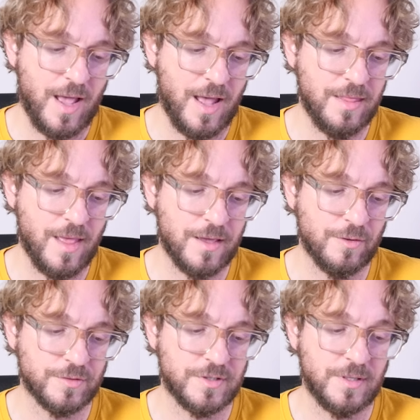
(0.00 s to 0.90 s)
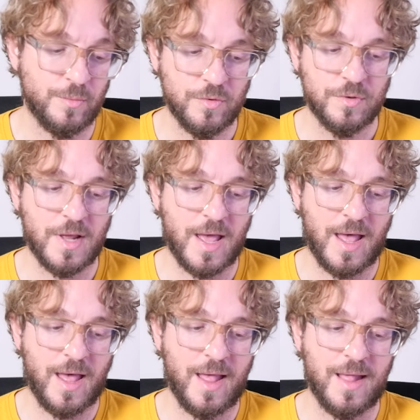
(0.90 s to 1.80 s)
and there you'll see the moon
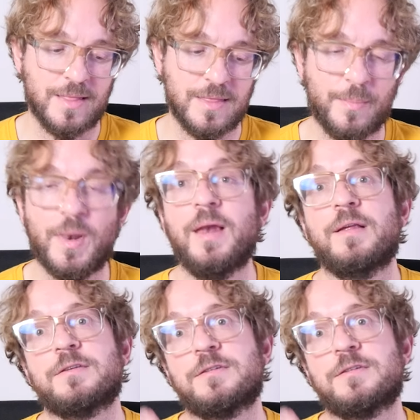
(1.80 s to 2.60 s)
and the planets.